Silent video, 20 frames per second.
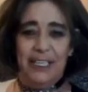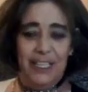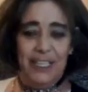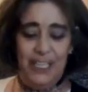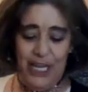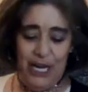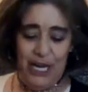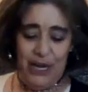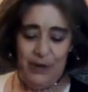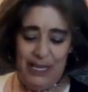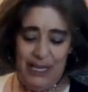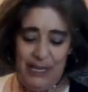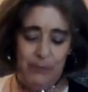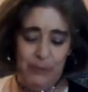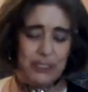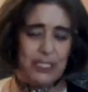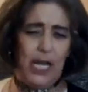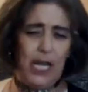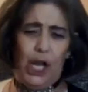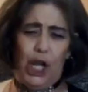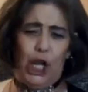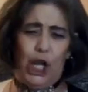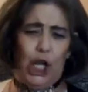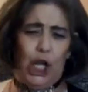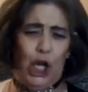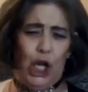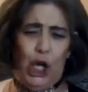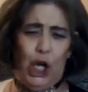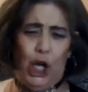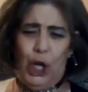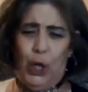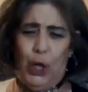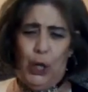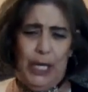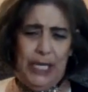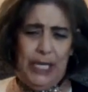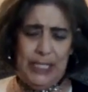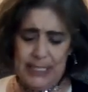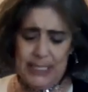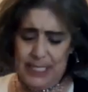you know, and he was
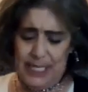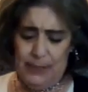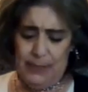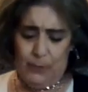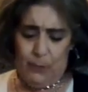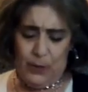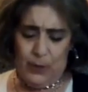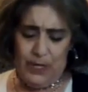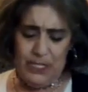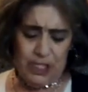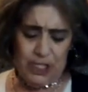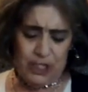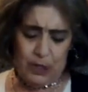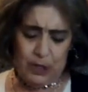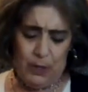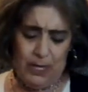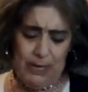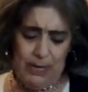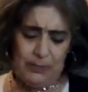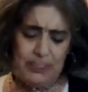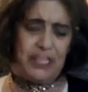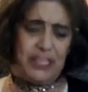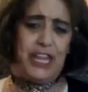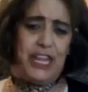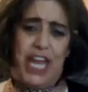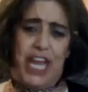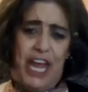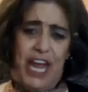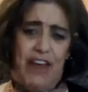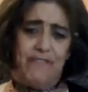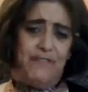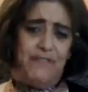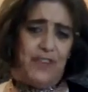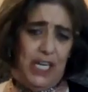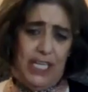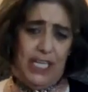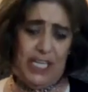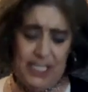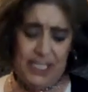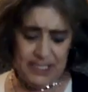hilarious. We just thought he was the
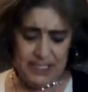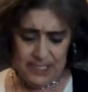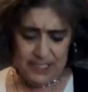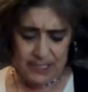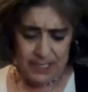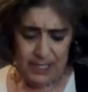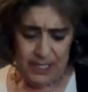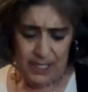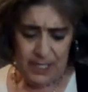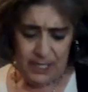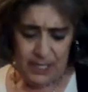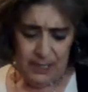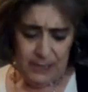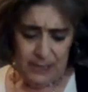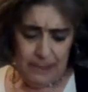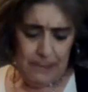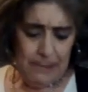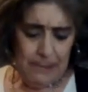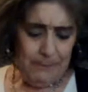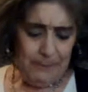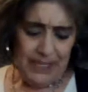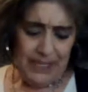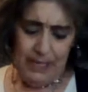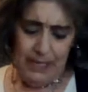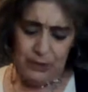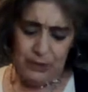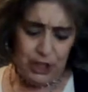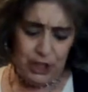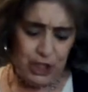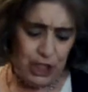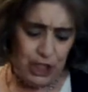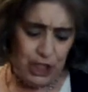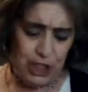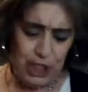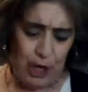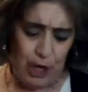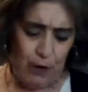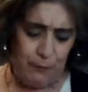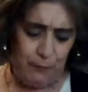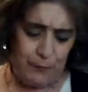funniest. He was just
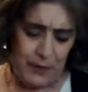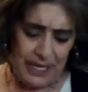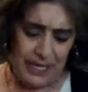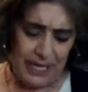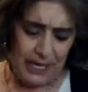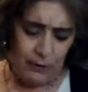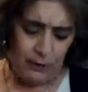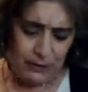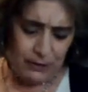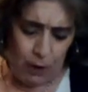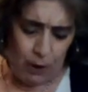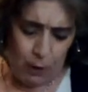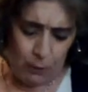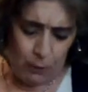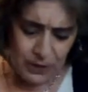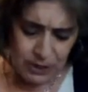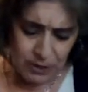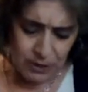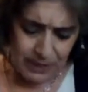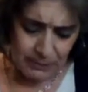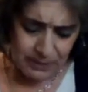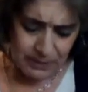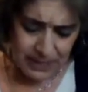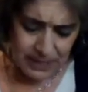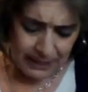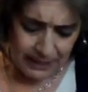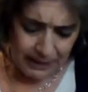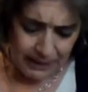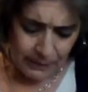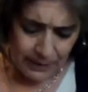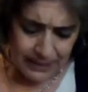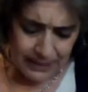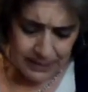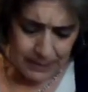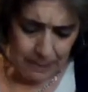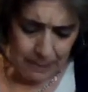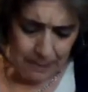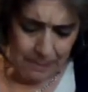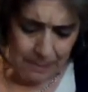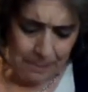so funny. I always thought he was
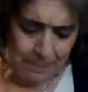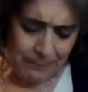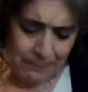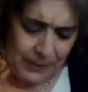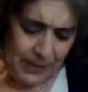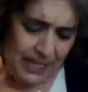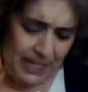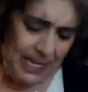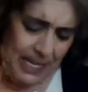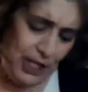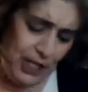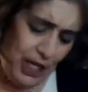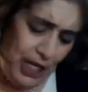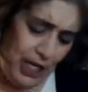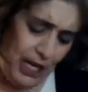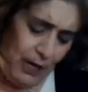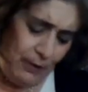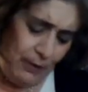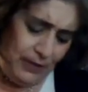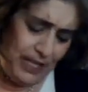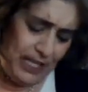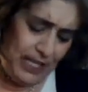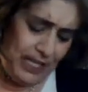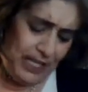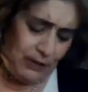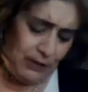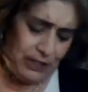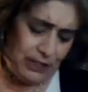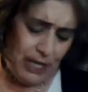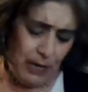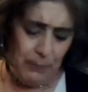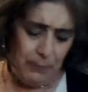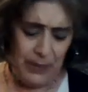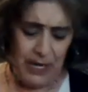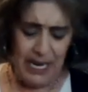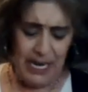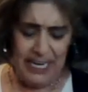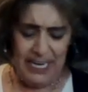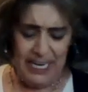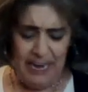hilarious. Then, you know, the years go
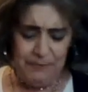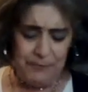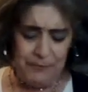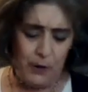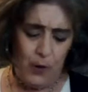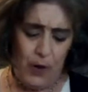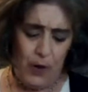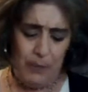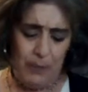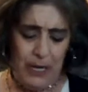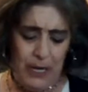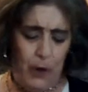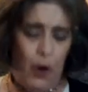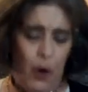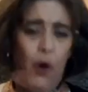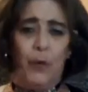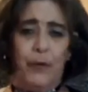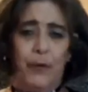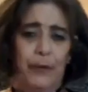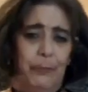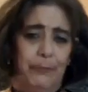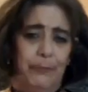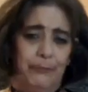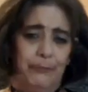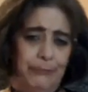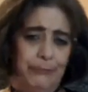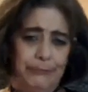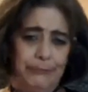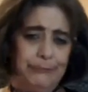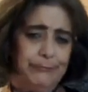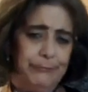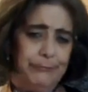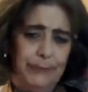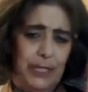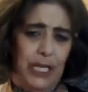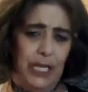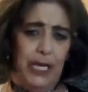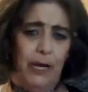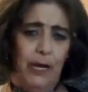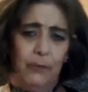by, and I forgot about all of them.
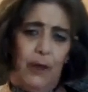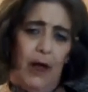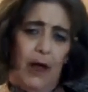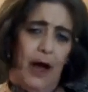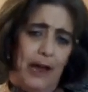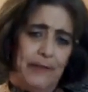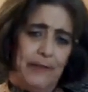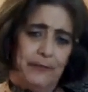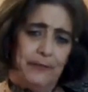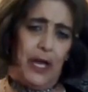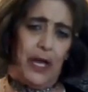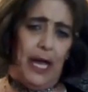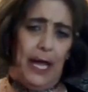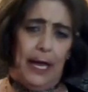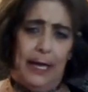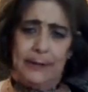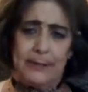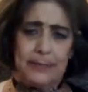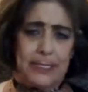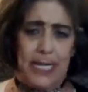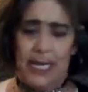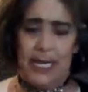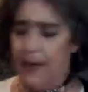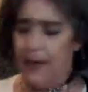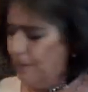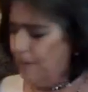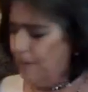You know, Live Kids, you know,